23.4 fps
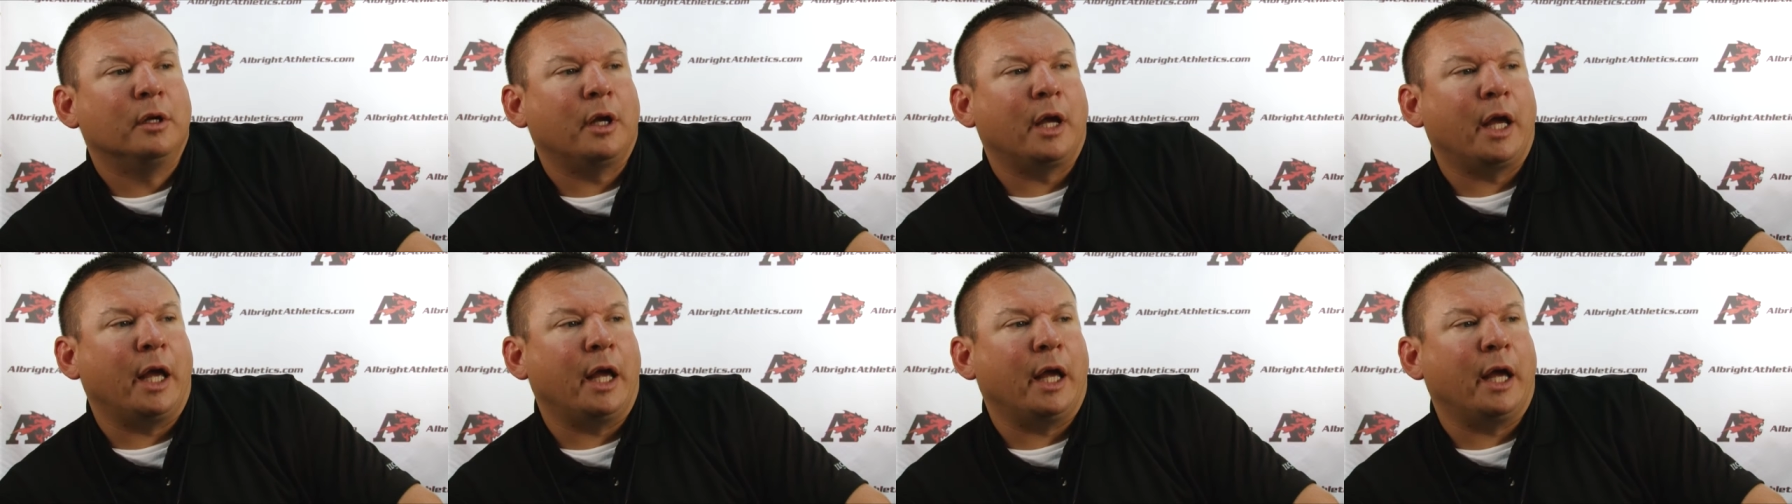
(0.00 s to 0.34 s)

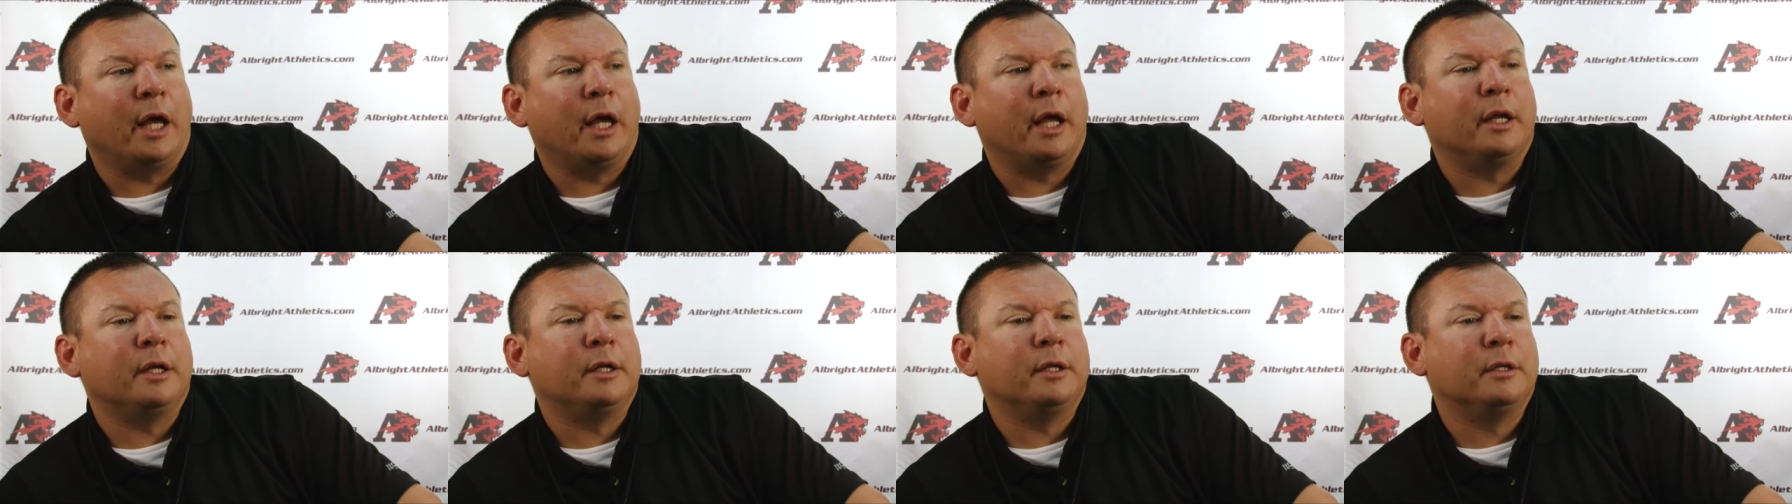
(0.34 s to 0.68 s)

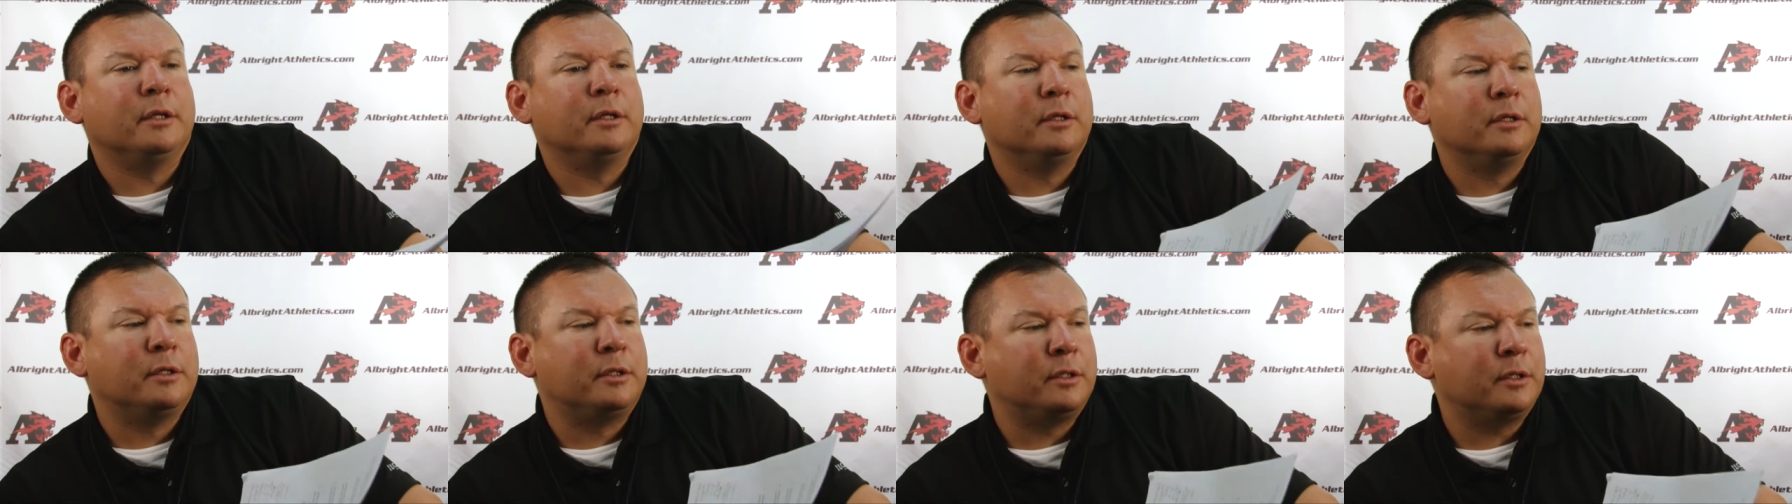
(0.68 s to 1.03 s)

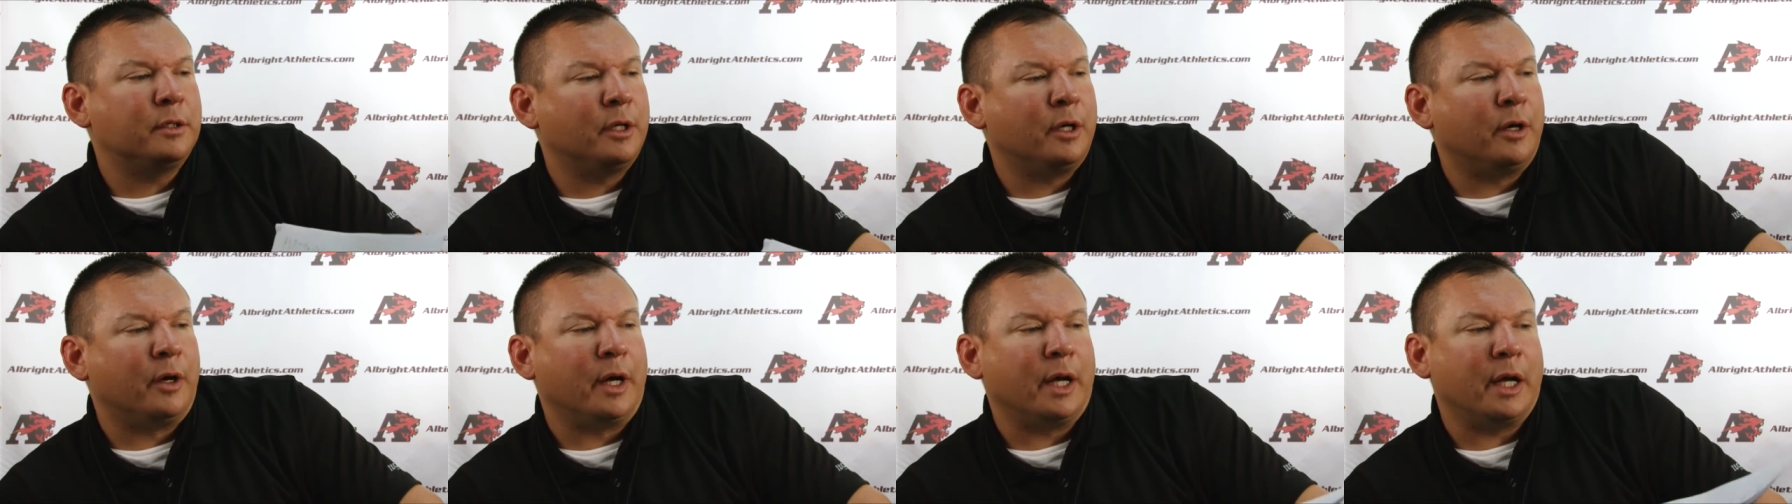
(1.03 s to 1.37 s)
And
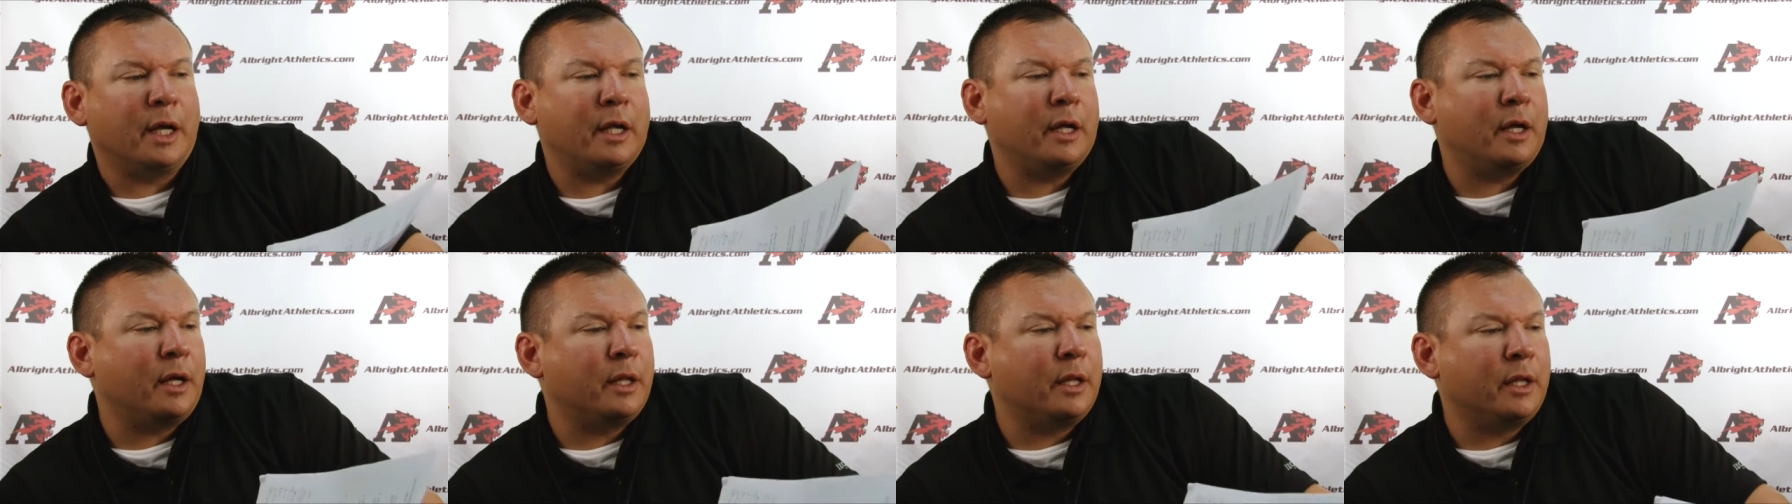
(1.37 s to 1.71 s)

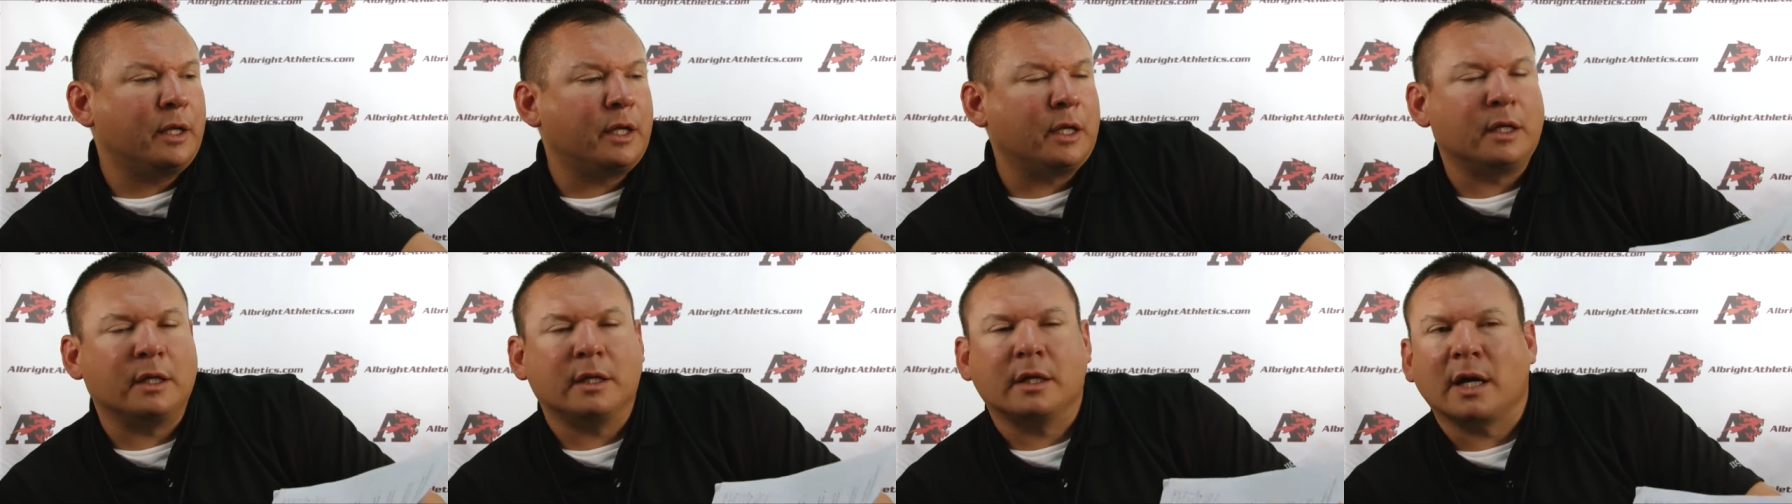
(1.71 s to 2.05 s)
I
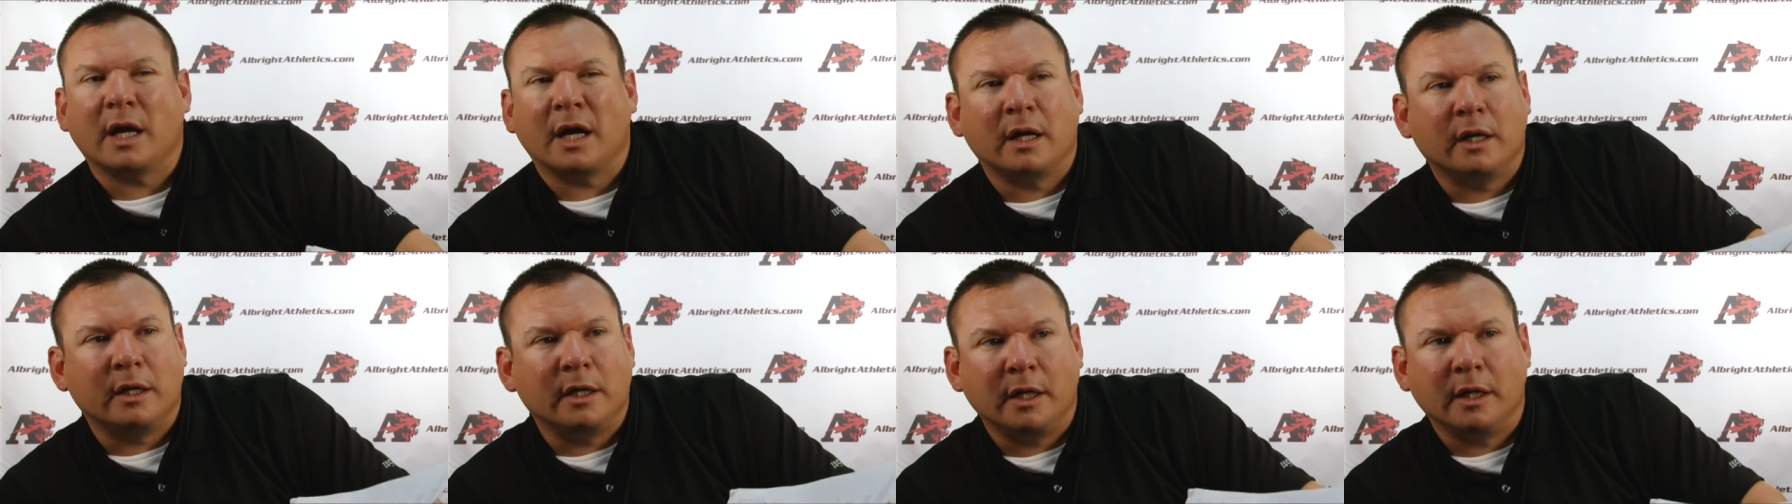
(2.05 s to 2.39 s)
think you
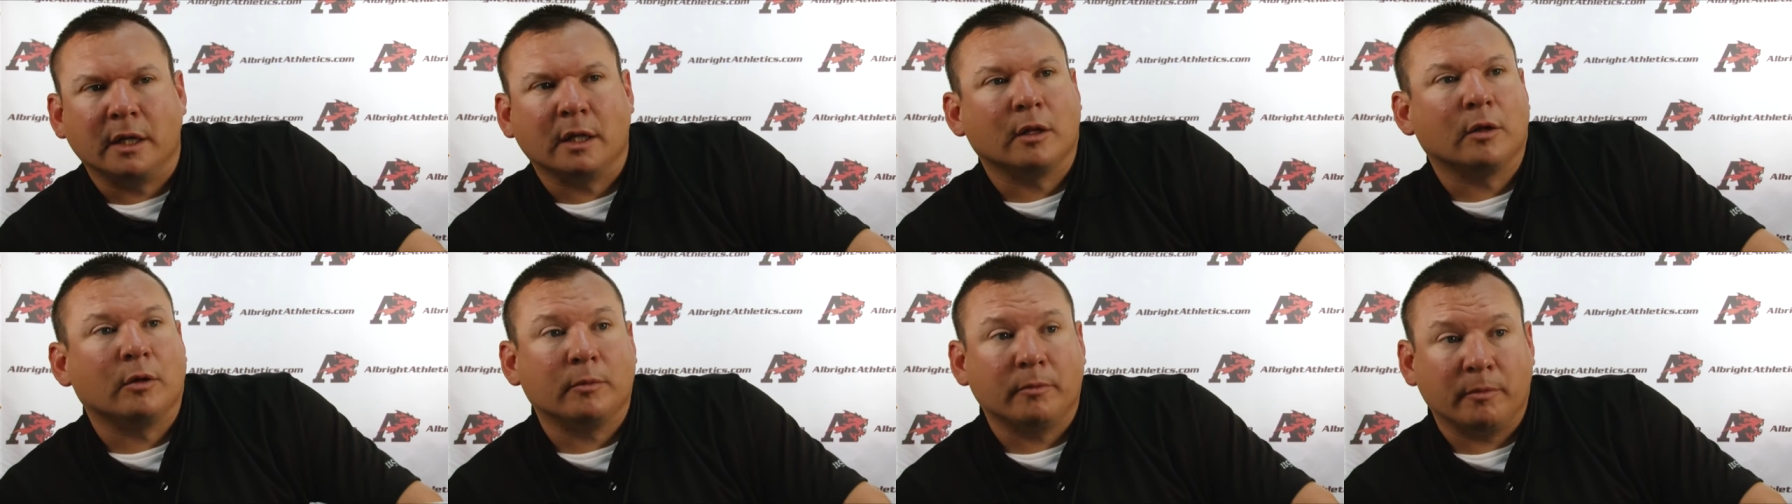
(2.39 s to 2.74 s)
kind of need
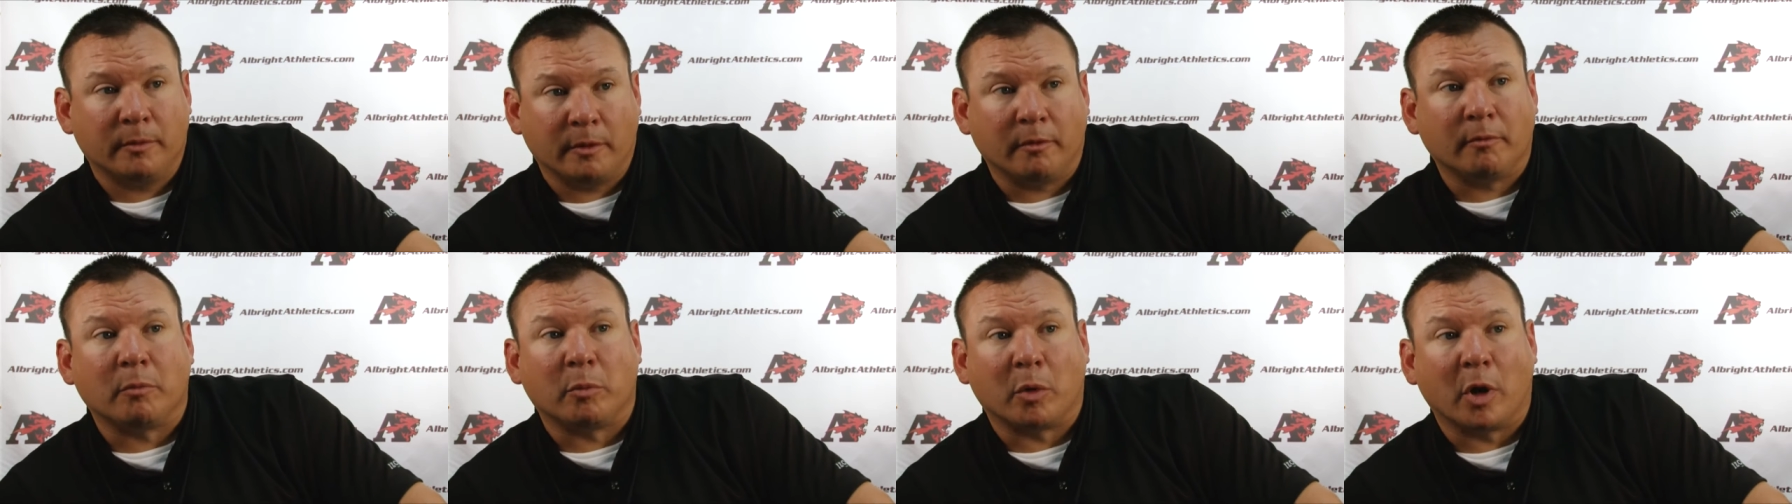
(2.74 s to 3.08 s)
a little
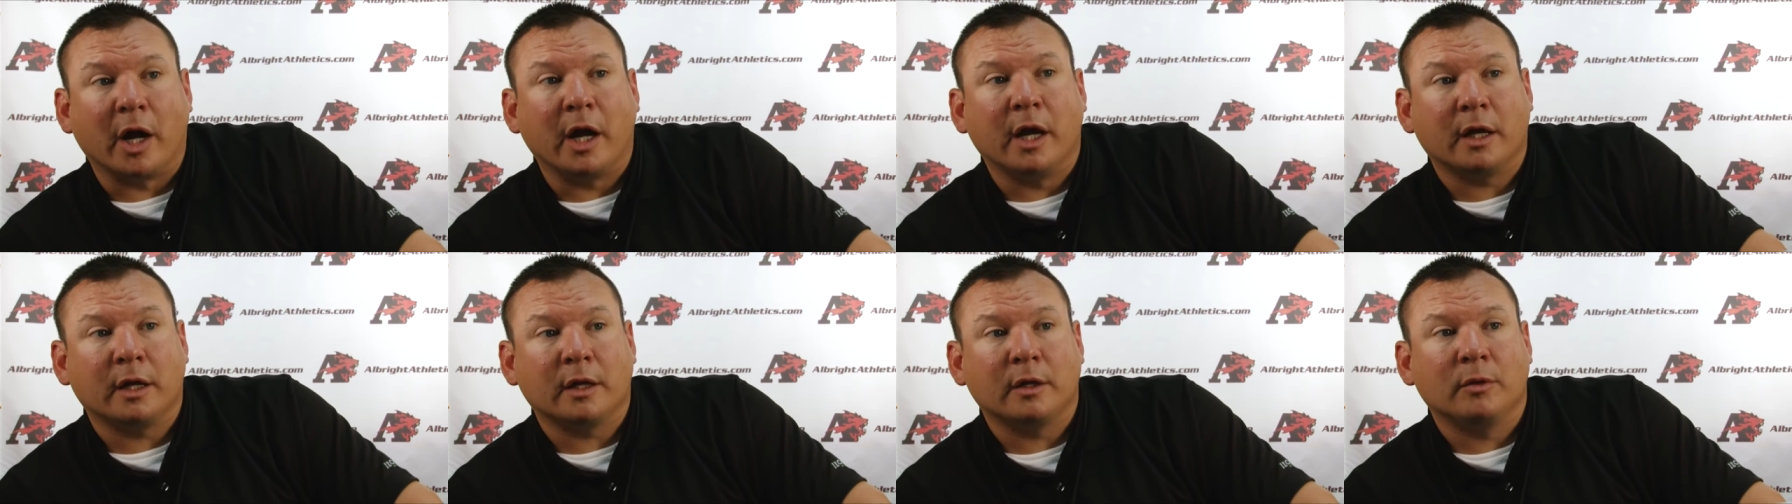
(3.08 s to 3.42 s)
bit of a
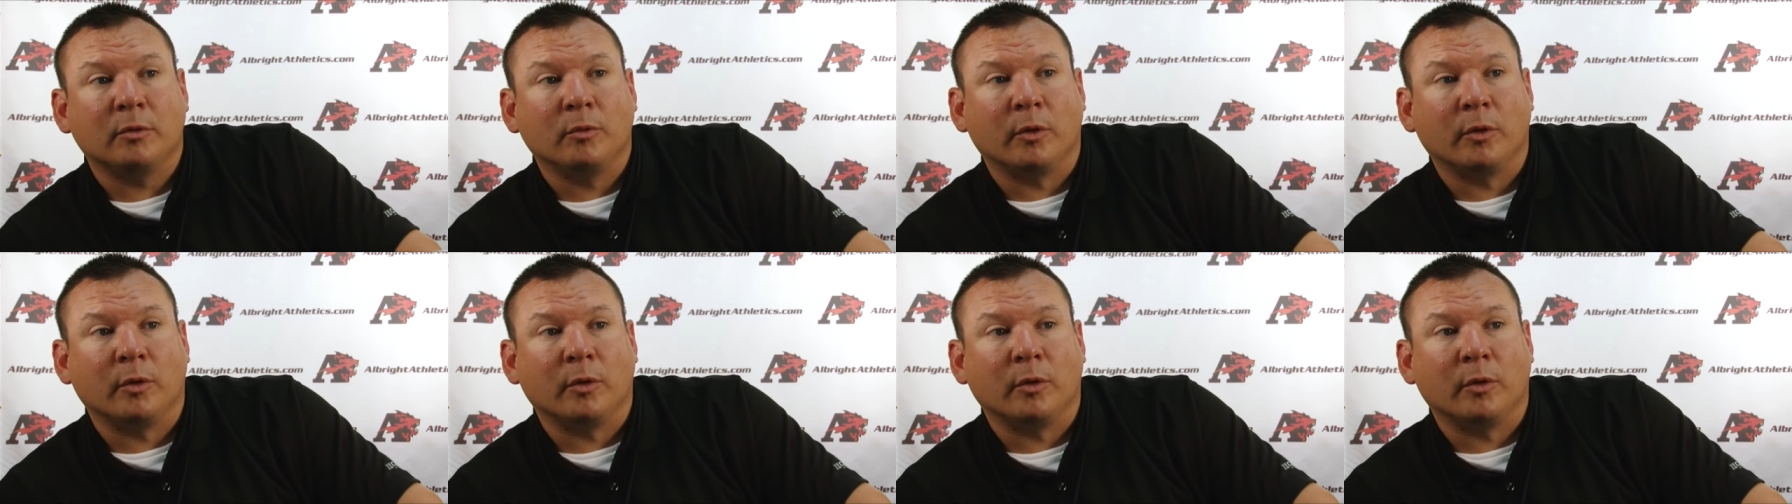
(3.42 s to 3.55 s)
break,